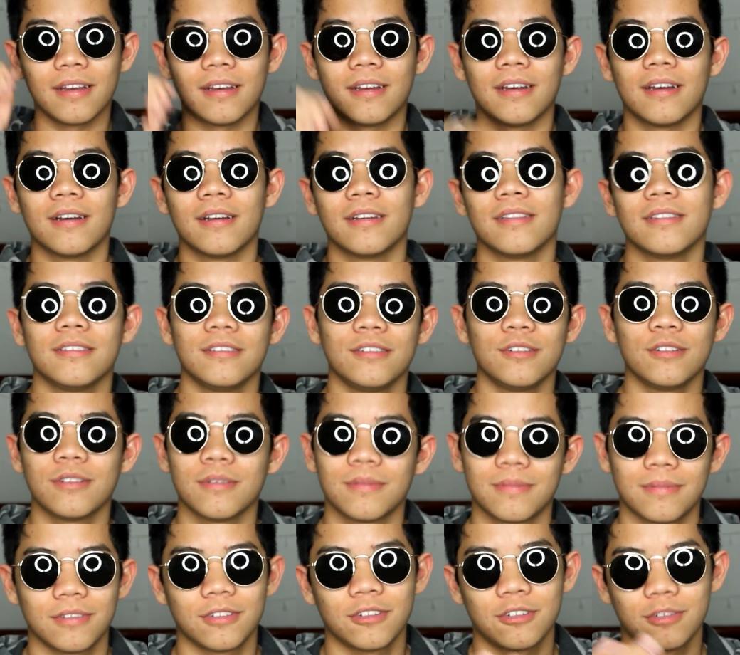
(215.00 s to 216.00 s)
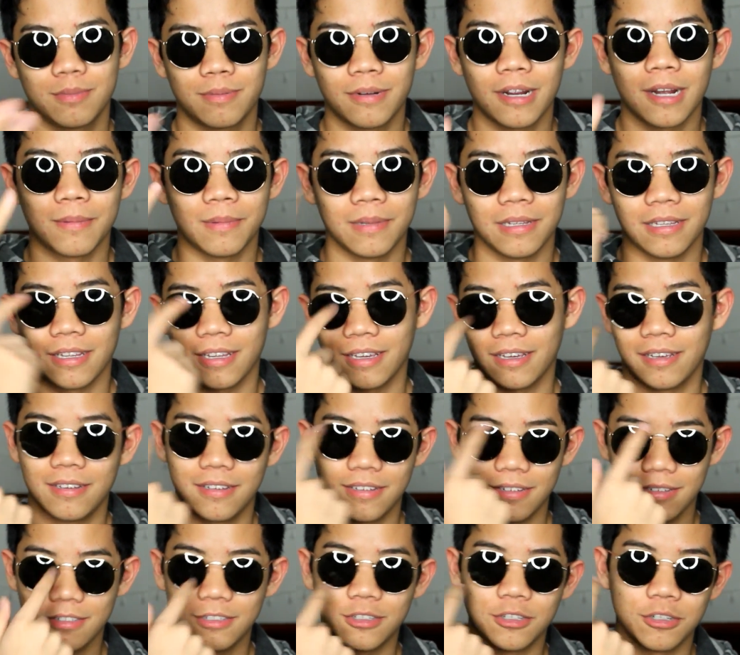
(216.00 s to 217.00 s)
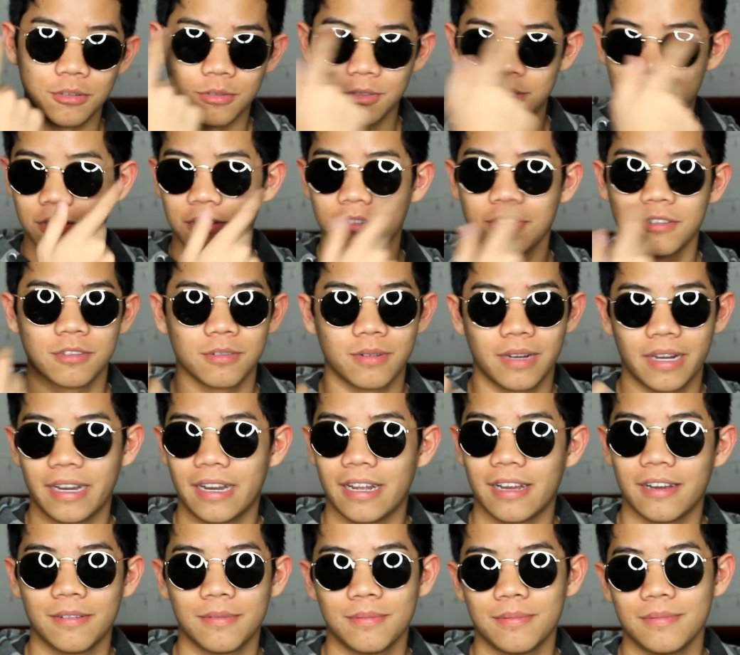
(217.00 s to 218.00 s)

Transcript: There's probably like 2 circles right now.